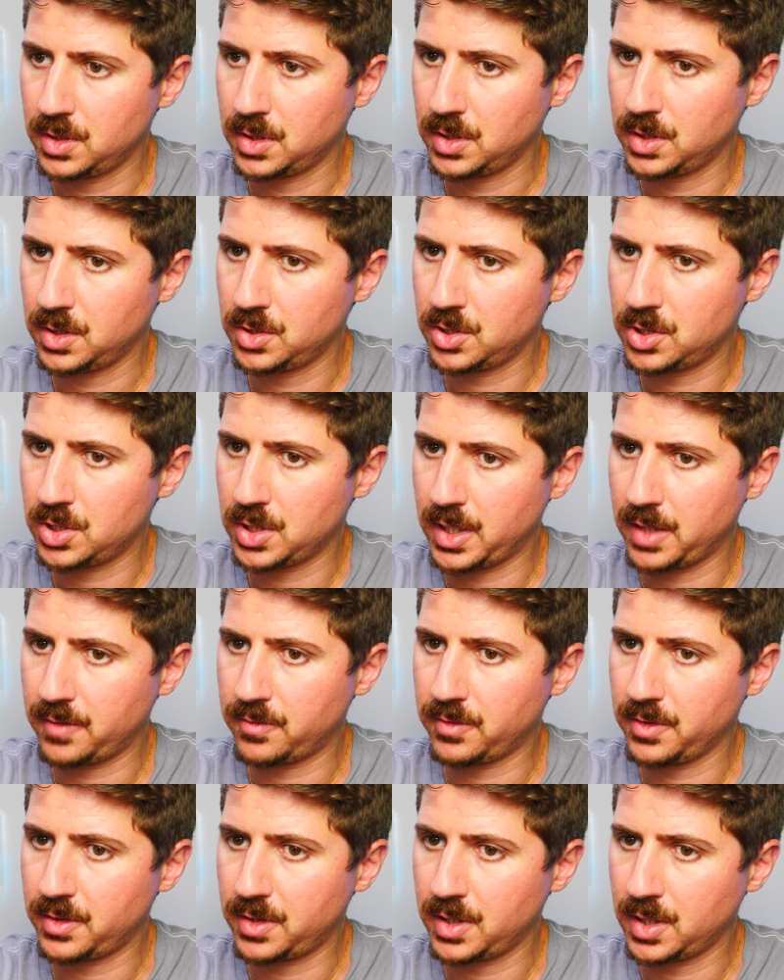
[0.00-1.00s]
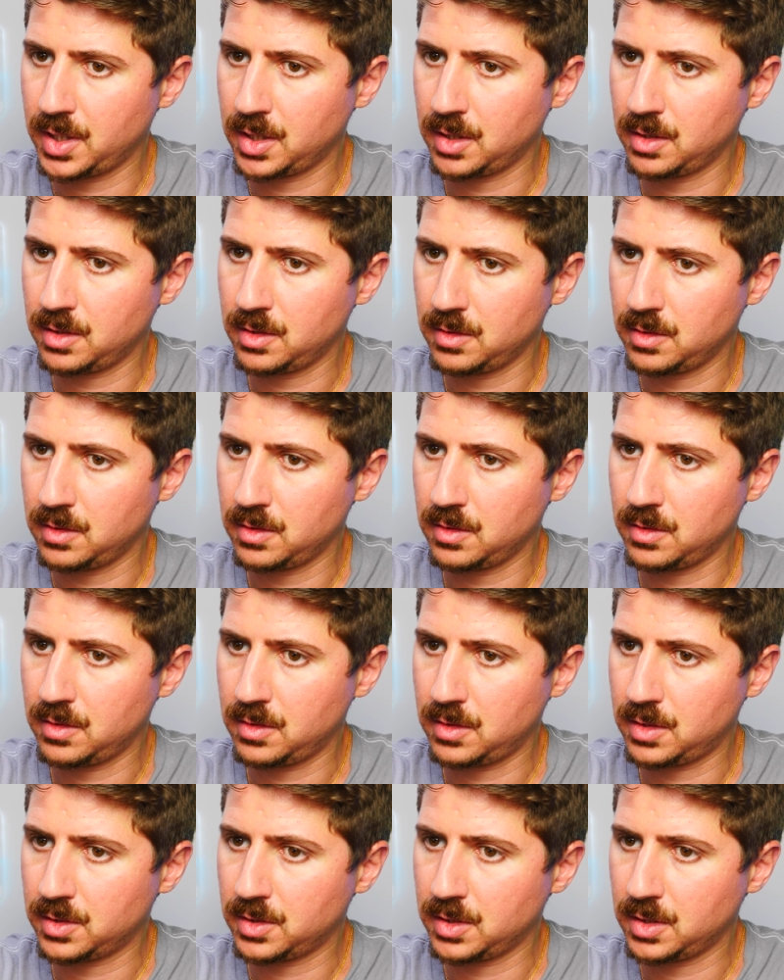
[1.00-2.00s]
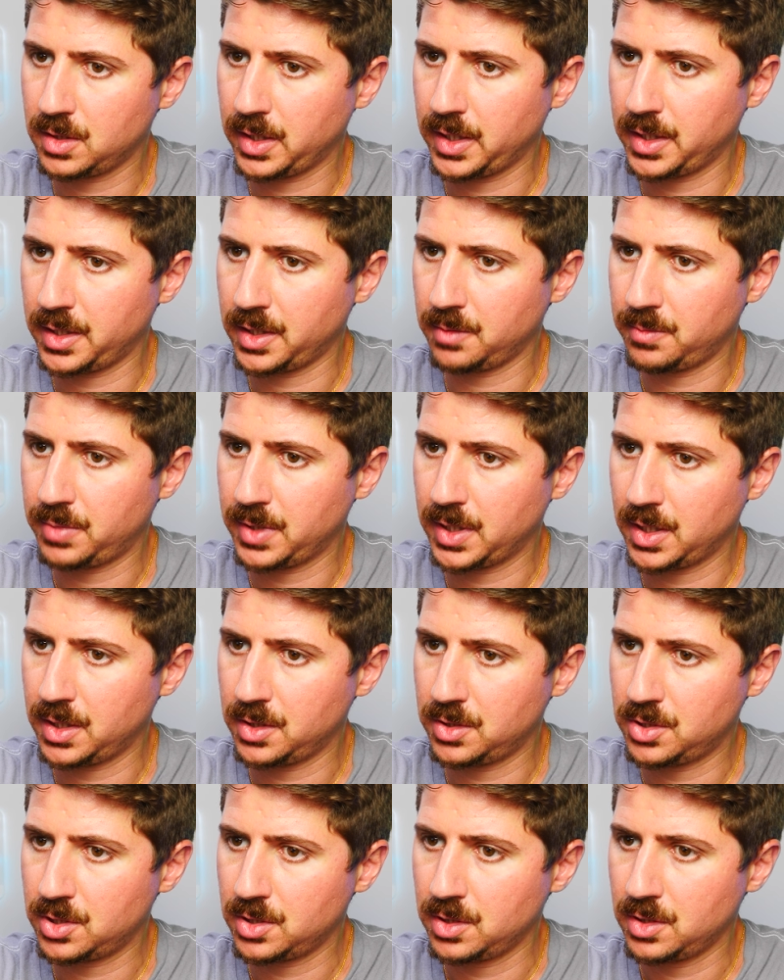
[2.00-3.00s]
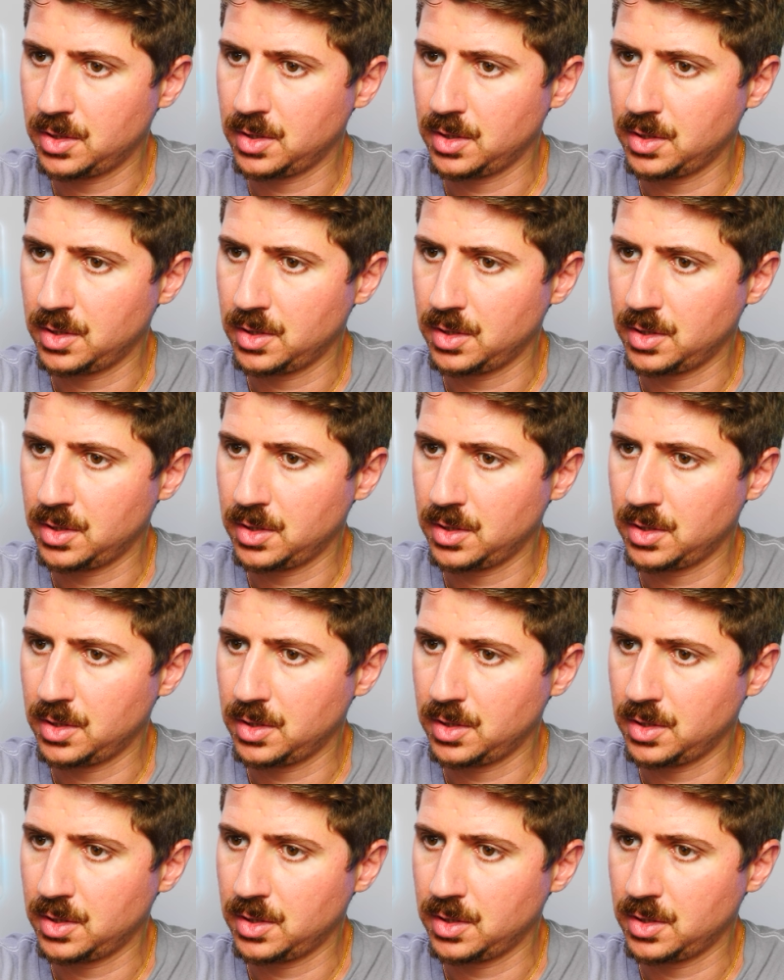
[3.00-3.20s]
Change everything on the landing page